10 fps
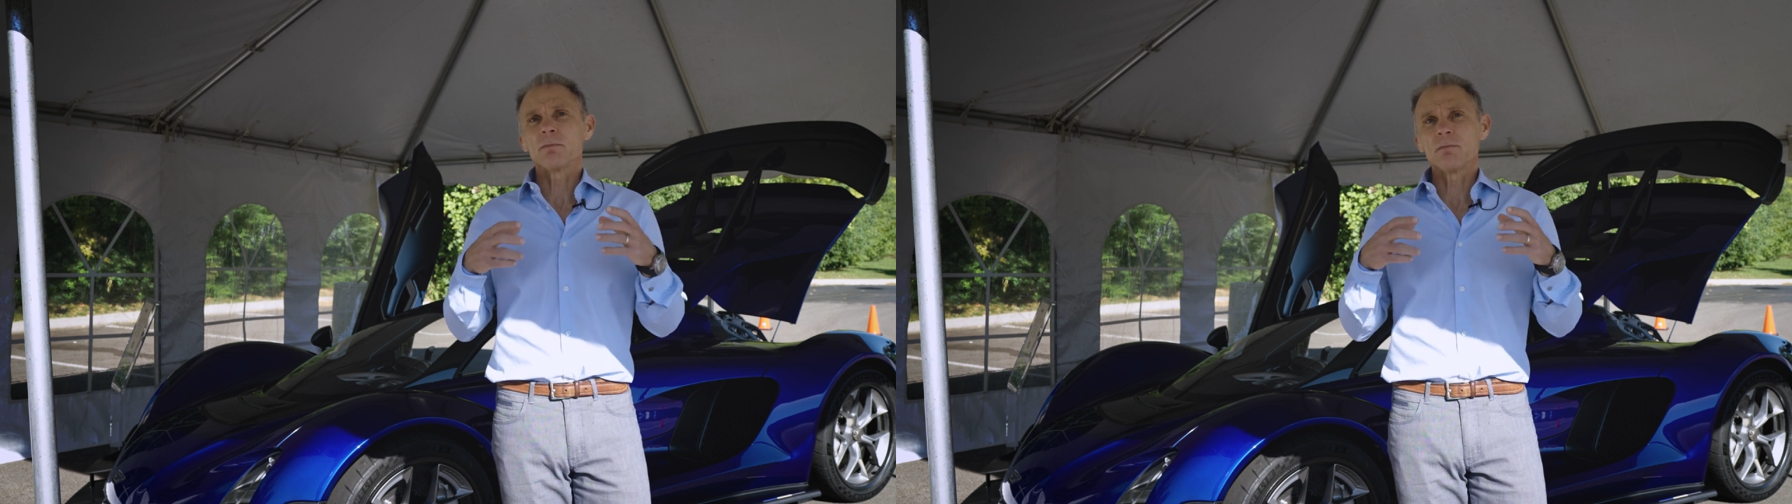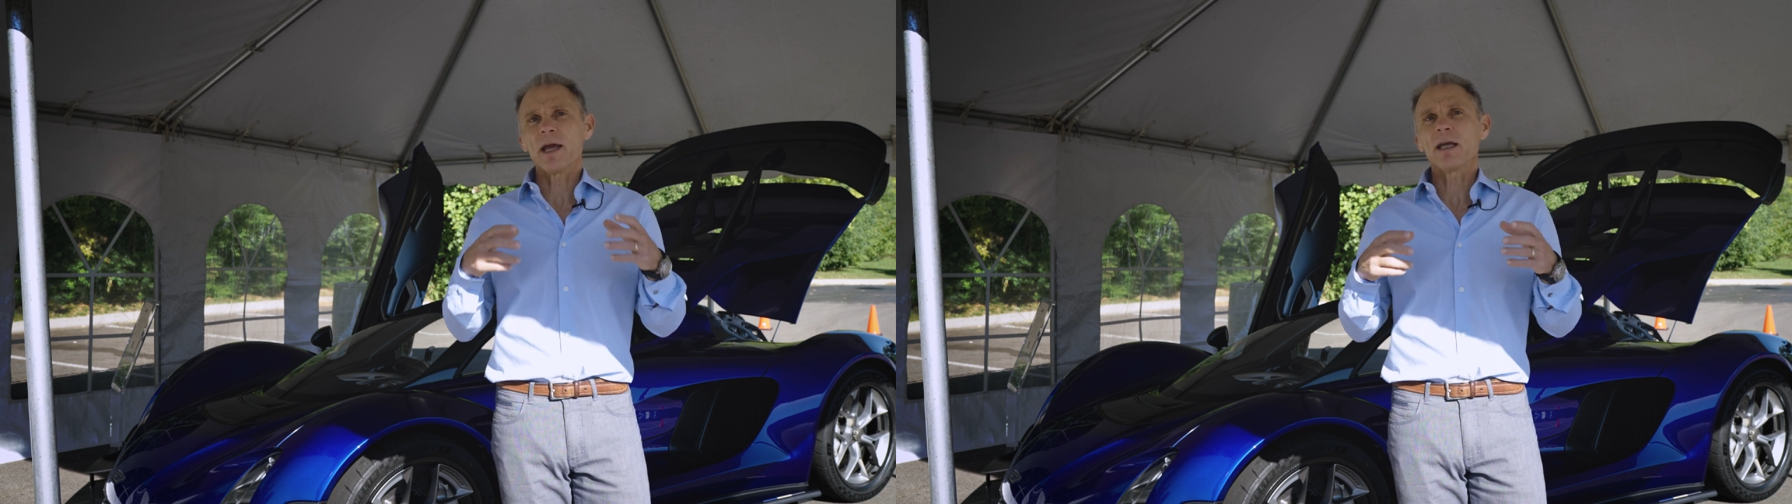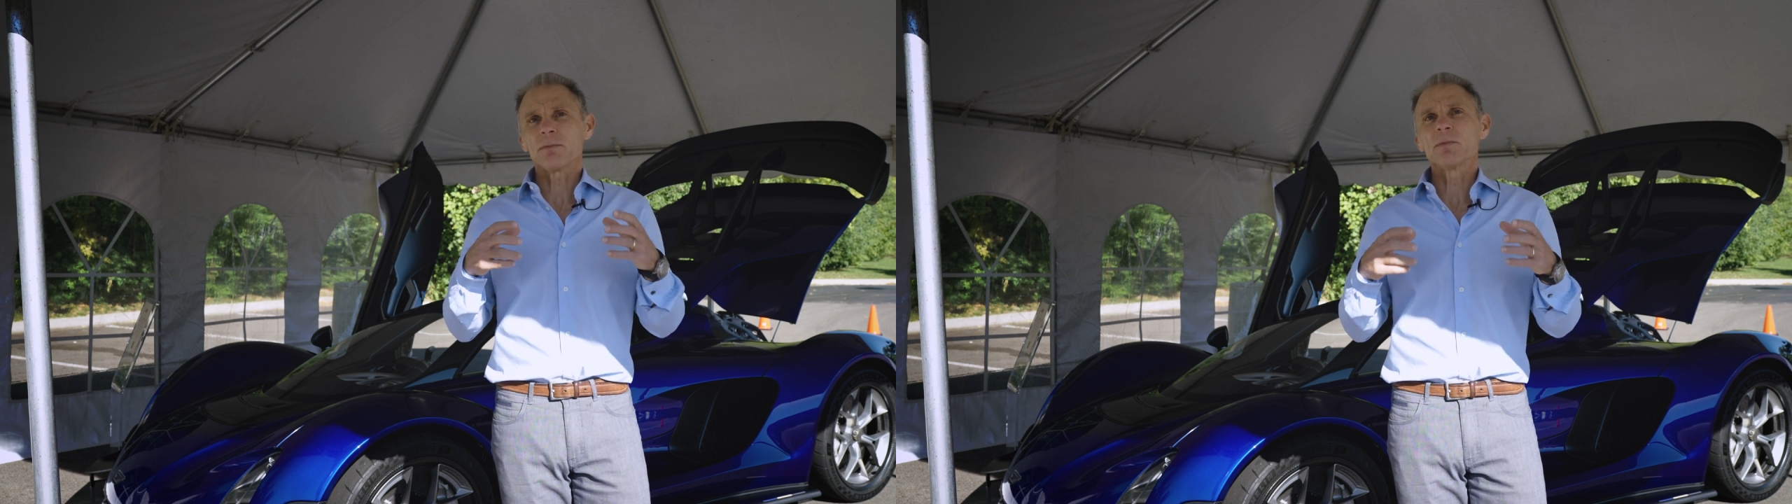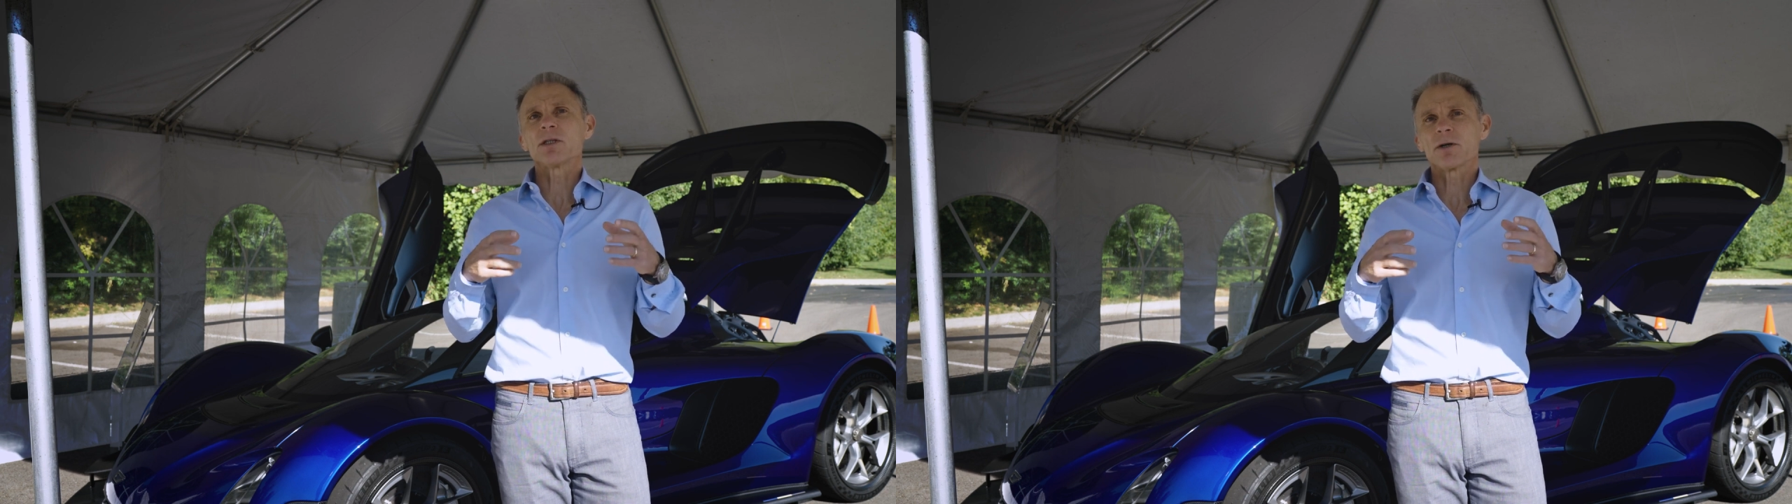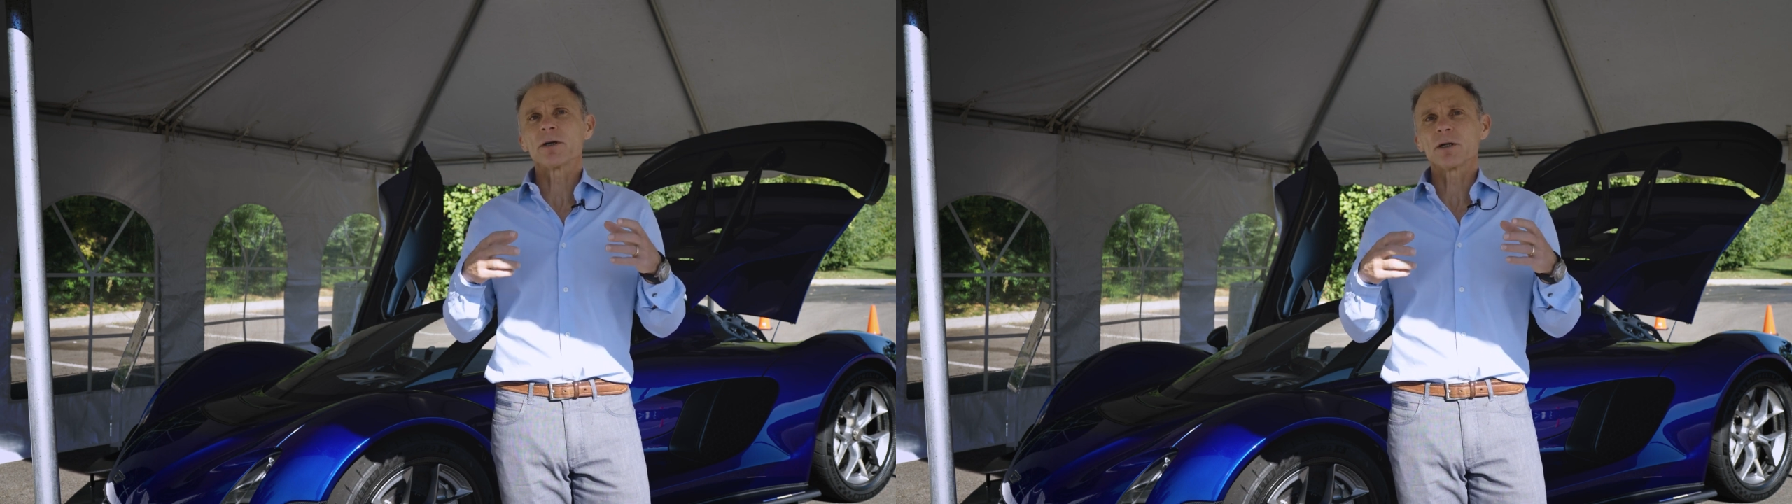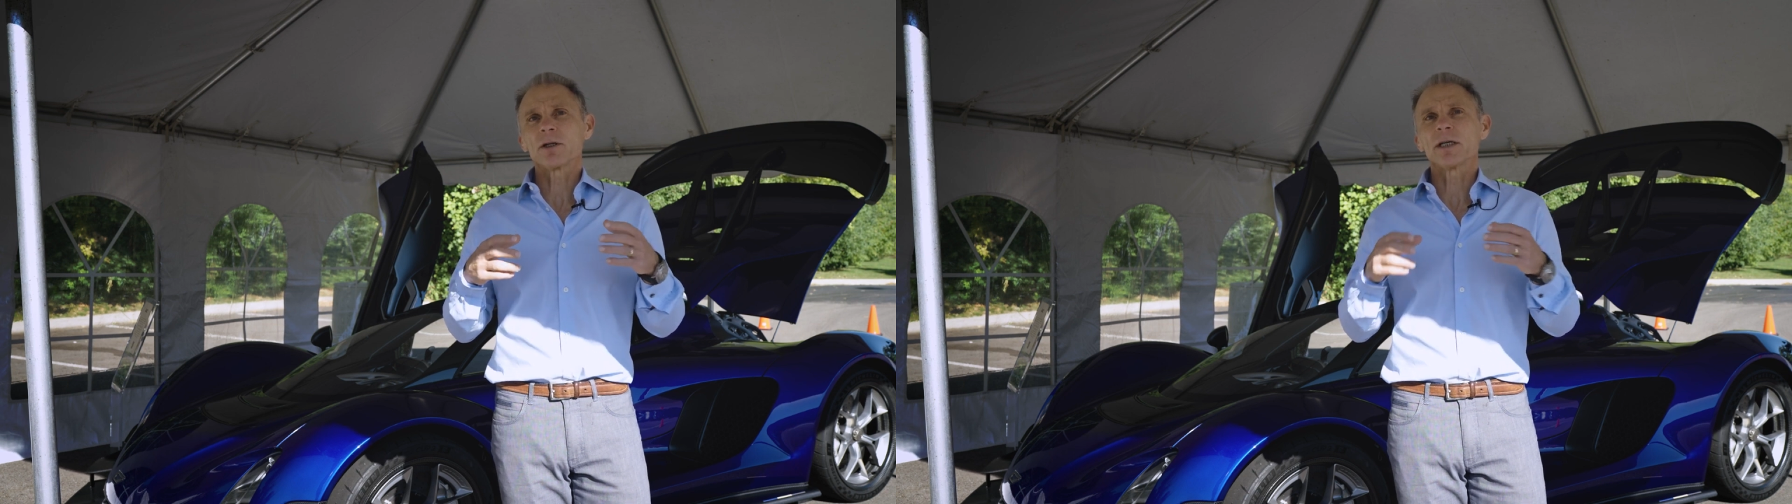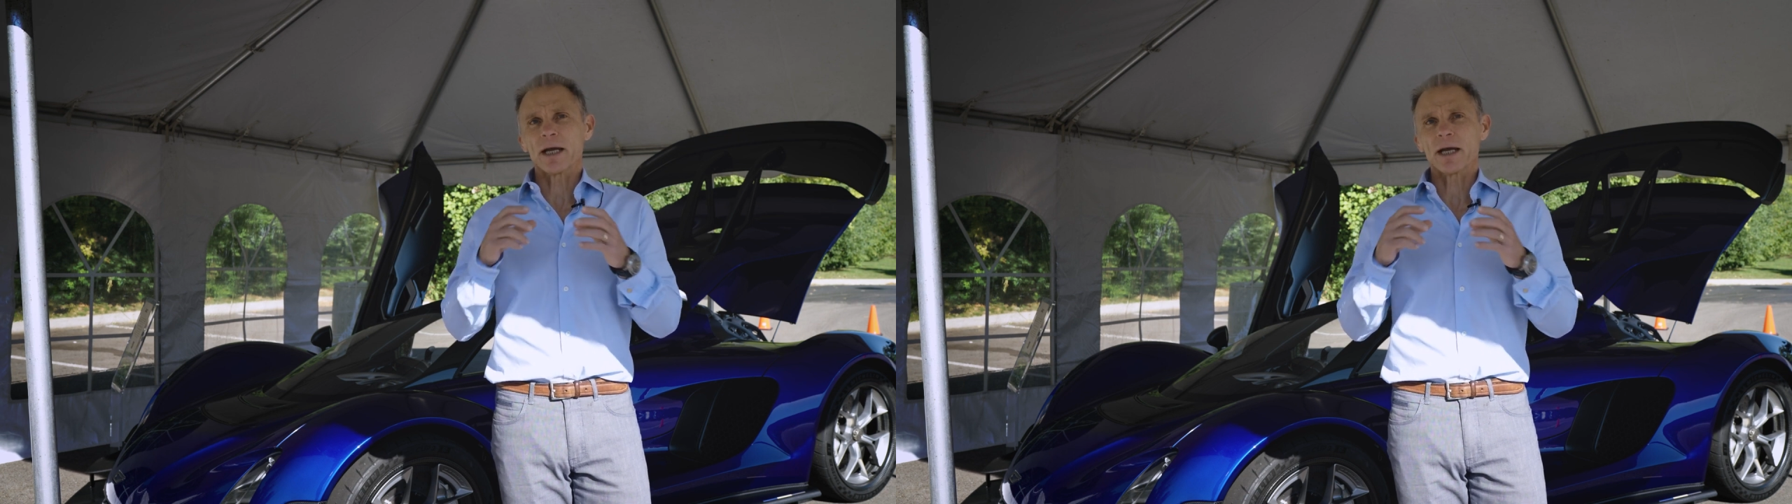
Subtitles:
make material and